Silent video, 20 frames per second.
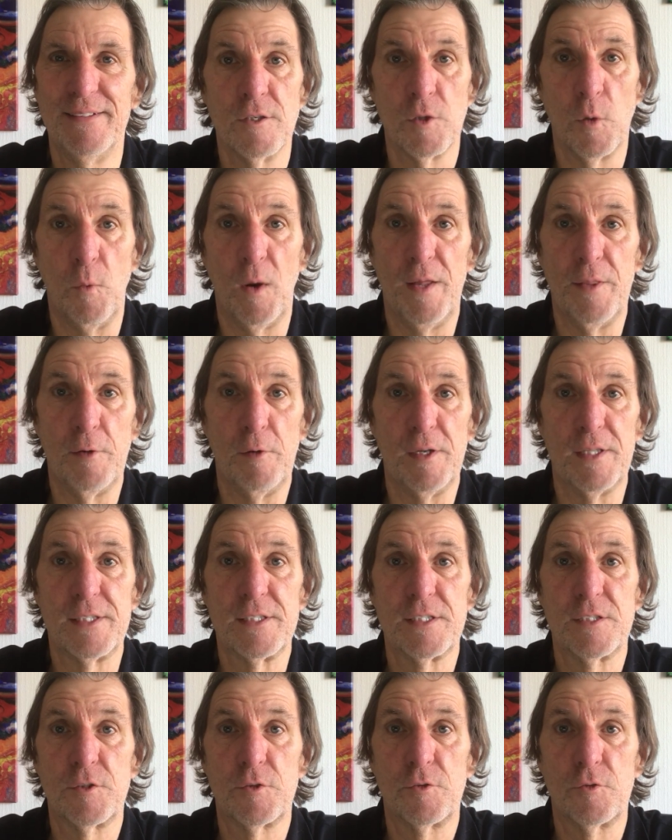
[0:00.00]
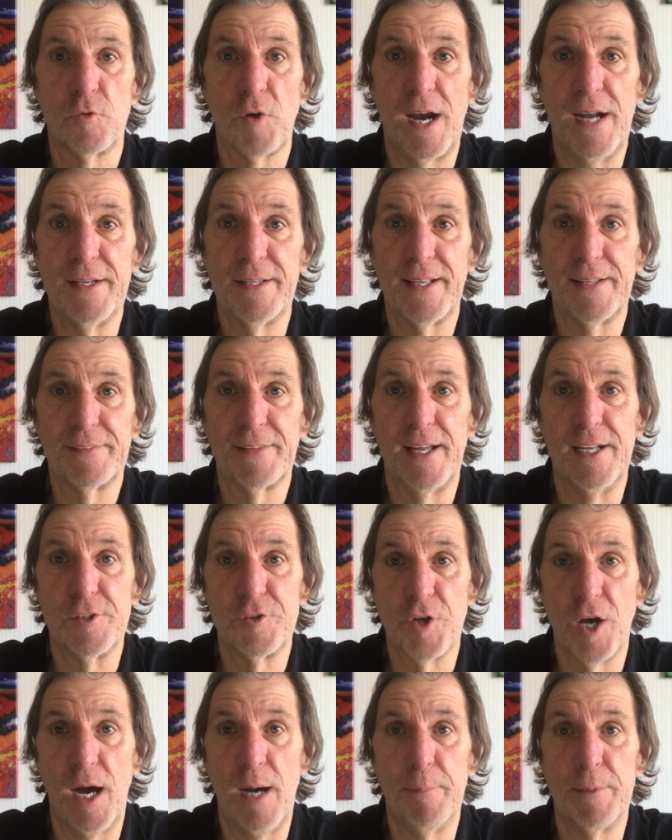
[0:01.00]
So whether it's trying to get that
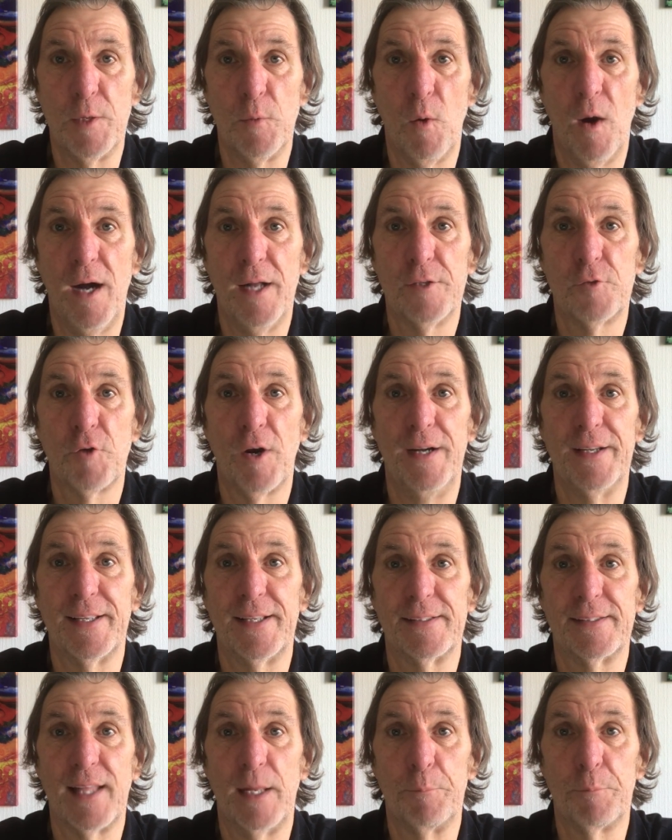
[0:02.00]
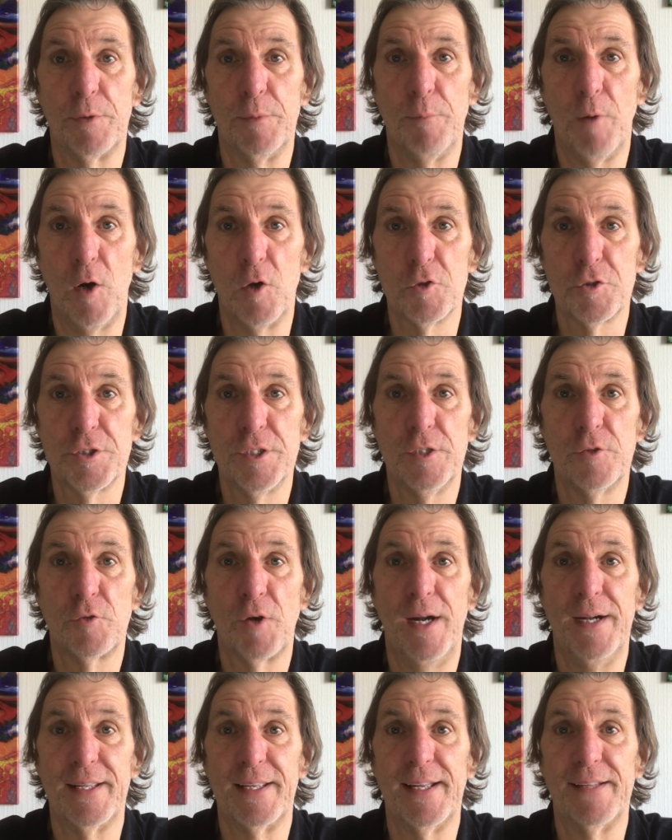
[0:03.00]
job you want, trying to get that promotion,
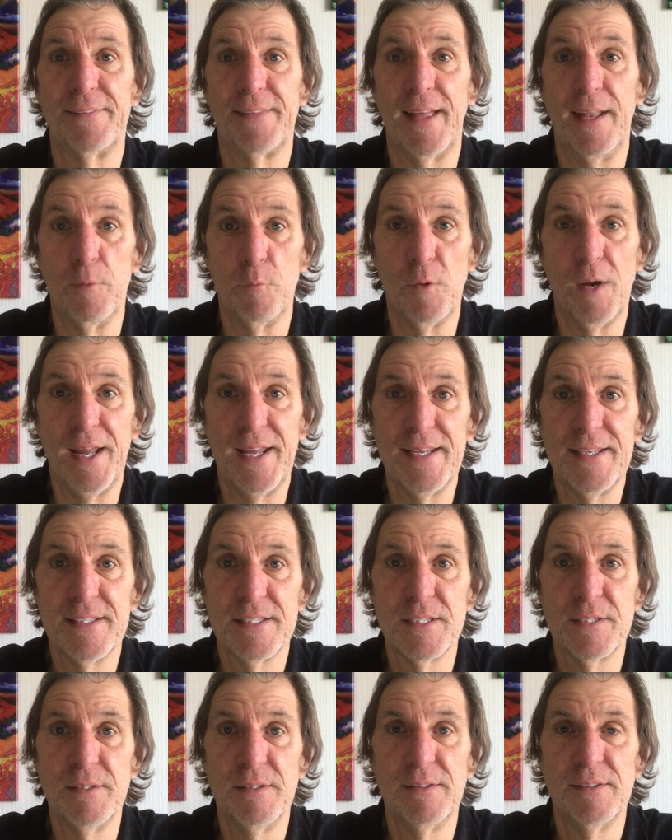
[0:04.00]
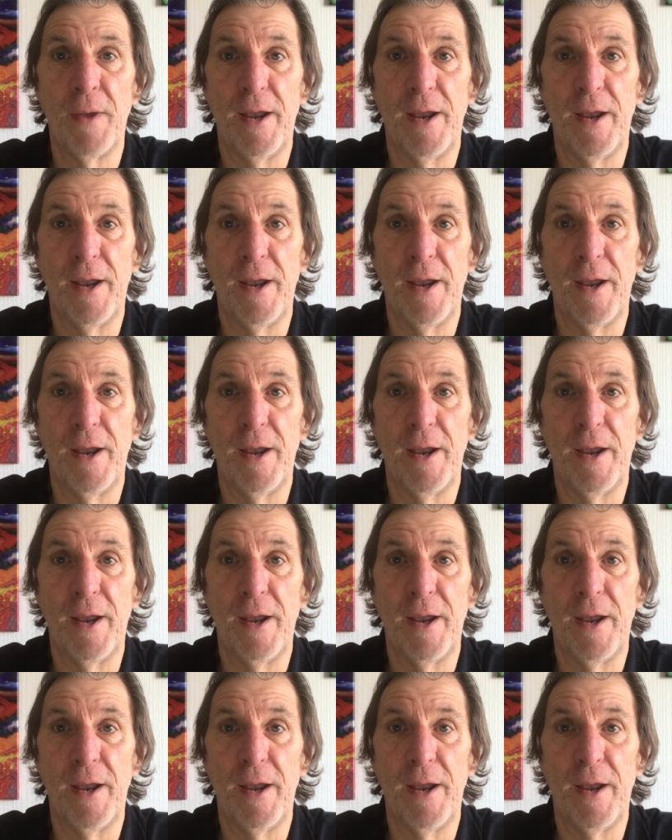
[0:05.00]
trying to get that raise,